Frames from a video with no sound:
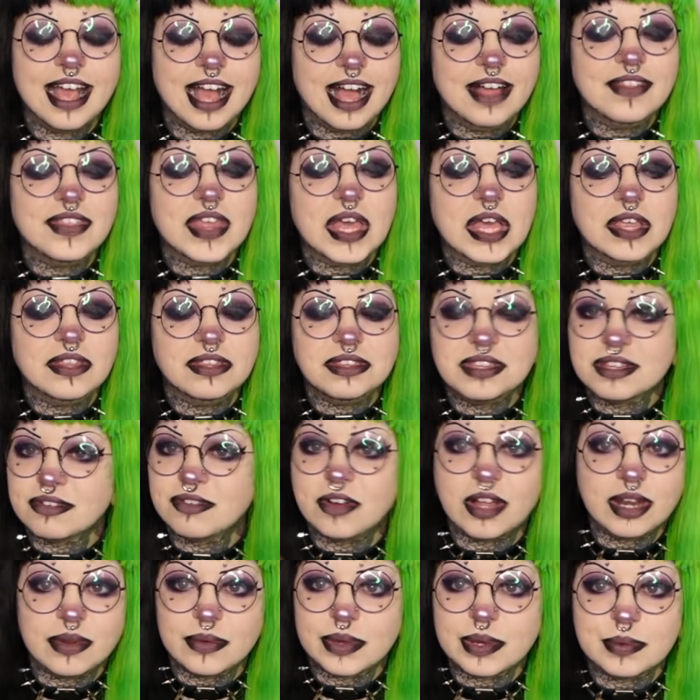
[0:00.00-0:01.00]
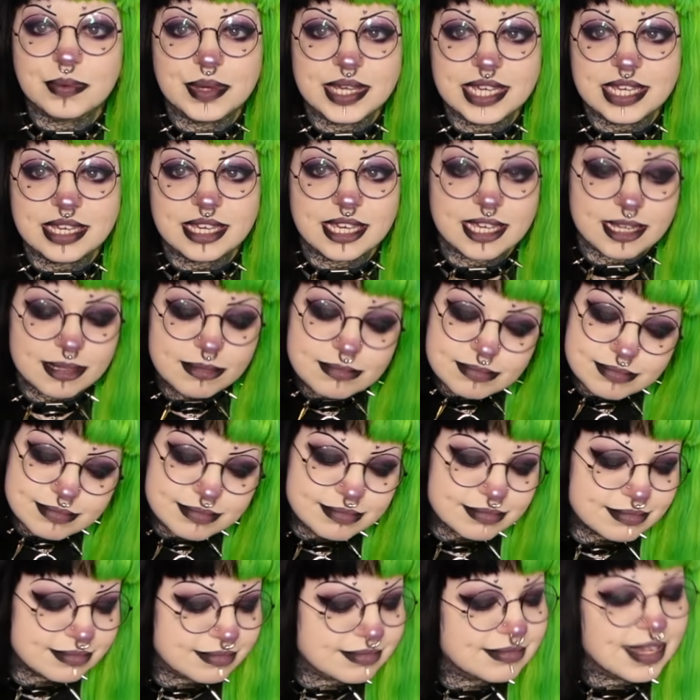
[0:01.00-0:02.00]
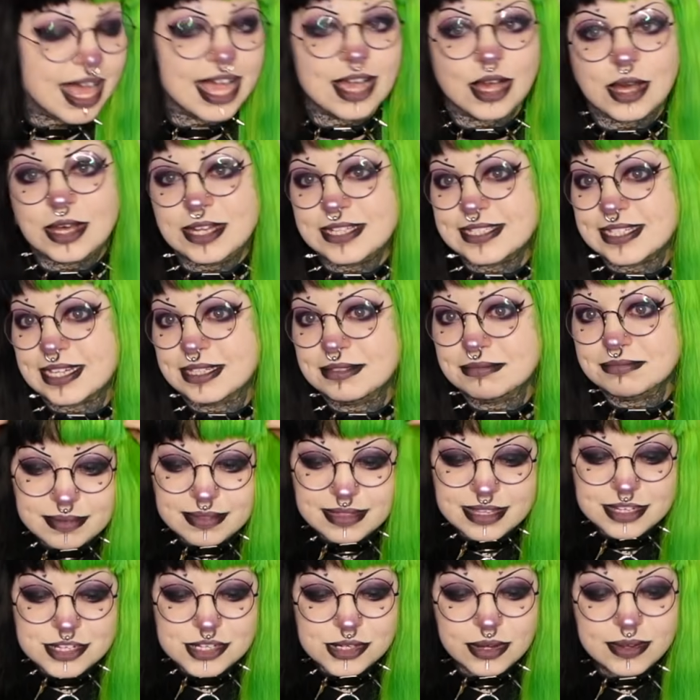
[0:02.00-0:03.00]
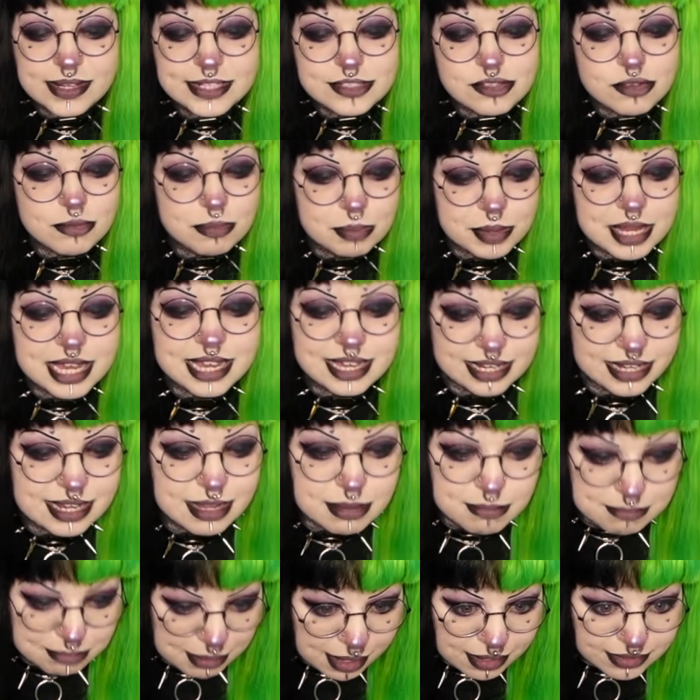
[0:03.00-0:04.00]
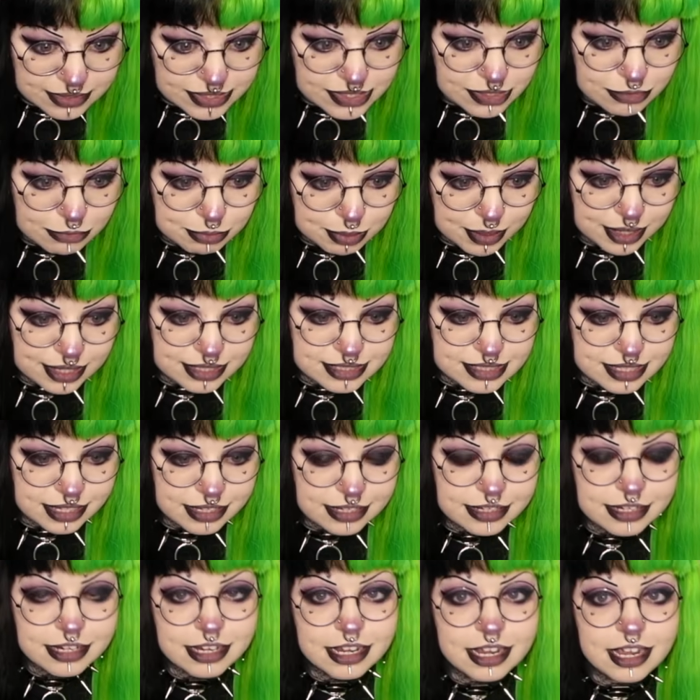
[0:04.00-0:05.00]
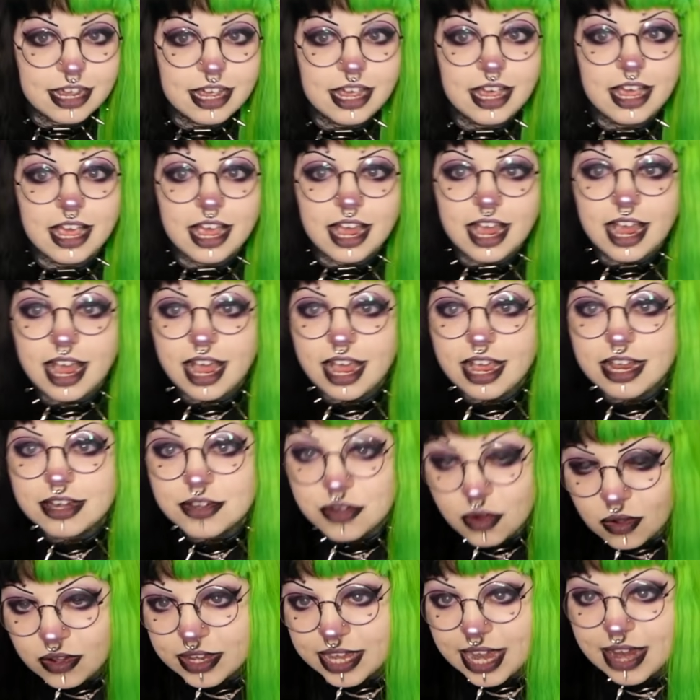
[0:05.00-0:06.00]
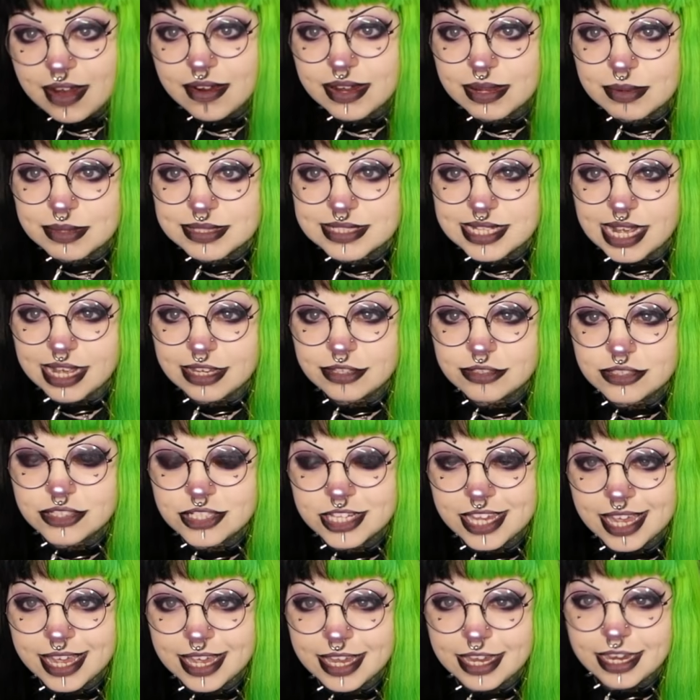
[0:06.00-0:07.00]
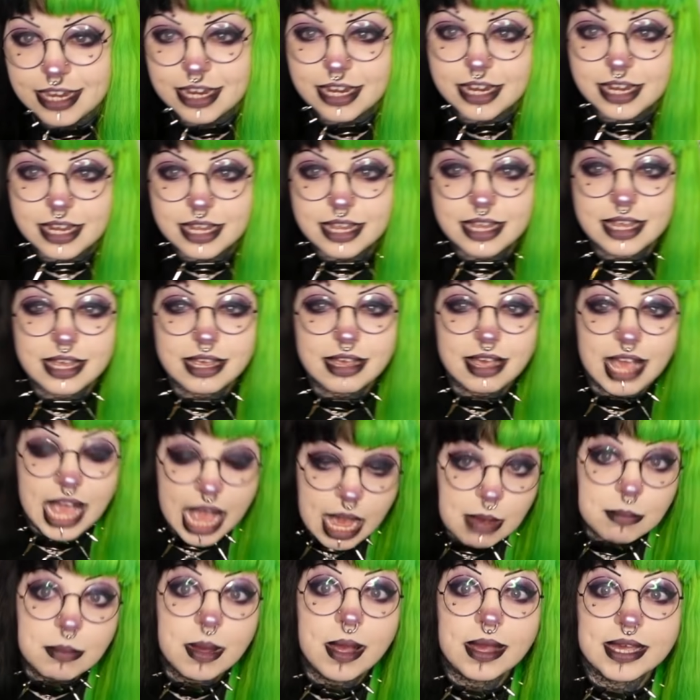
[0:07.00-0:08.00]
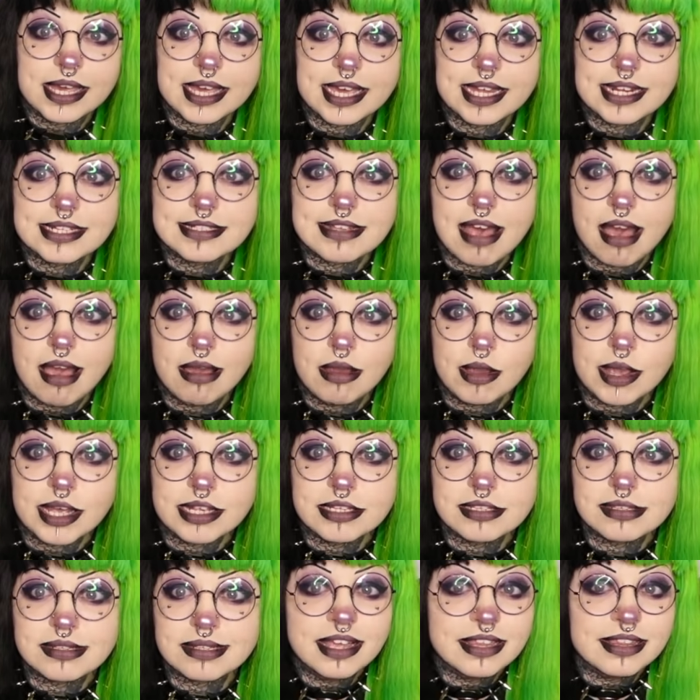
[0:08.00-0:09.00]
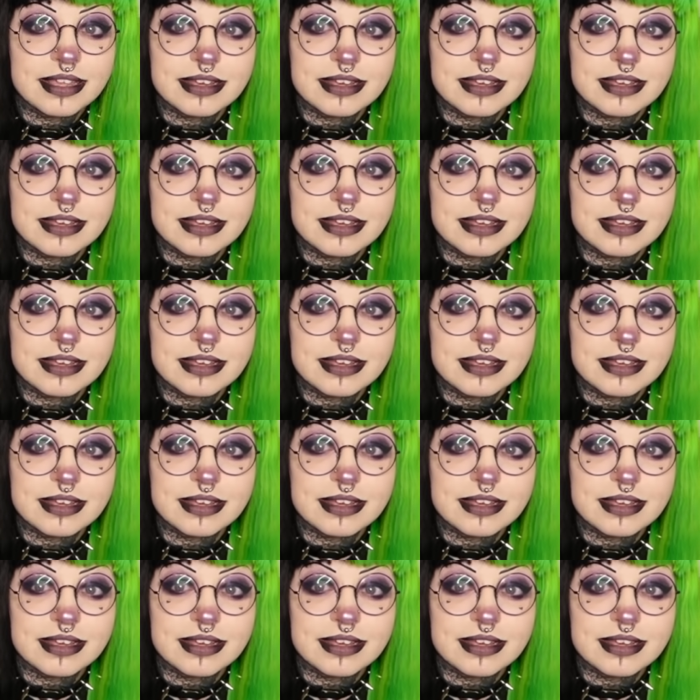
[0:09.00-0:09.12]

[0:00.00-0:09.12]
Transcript: And then the following week, I got it done. The joys of being an impulsive person, not caring what tattoos you get, and working in a tattooist.